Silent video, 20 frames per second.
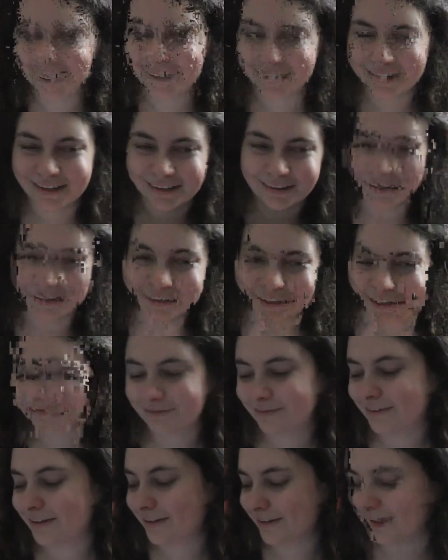Like last
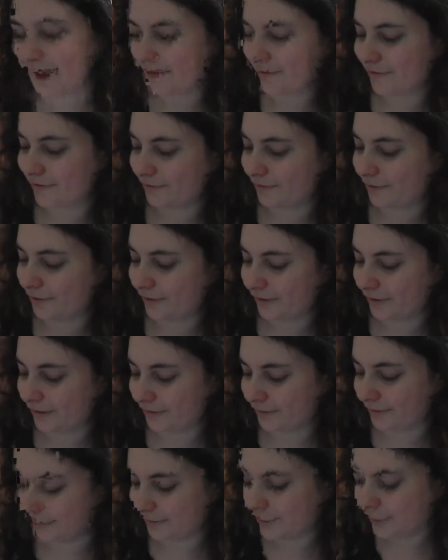week I was working
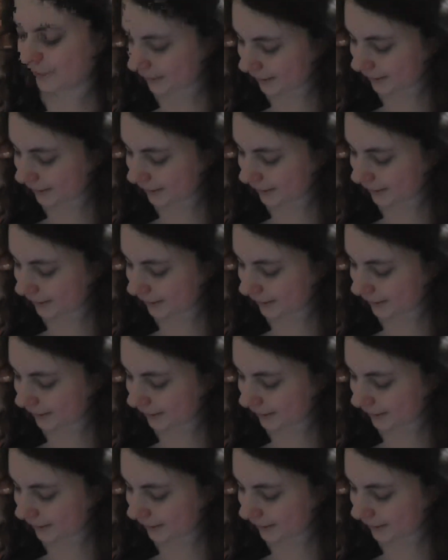on